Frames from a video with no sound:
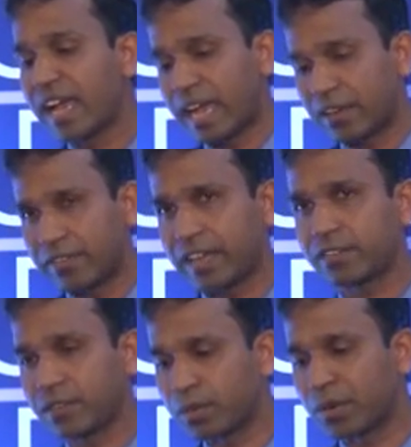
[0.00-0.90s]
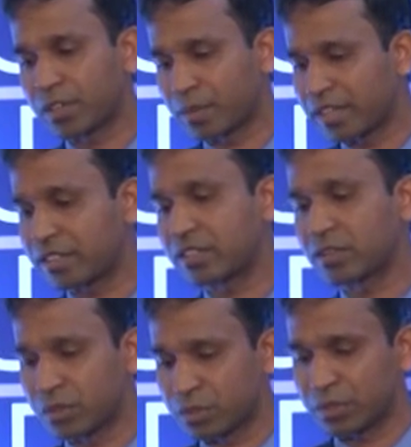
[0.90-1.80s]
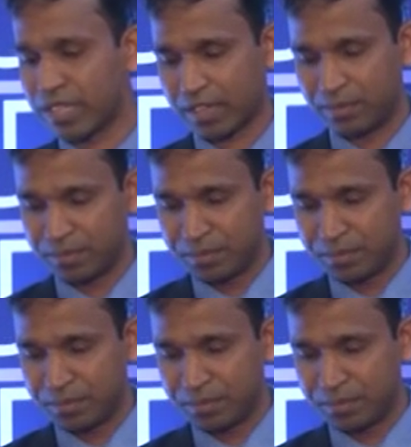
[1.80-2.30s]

and FALFORM automation also there.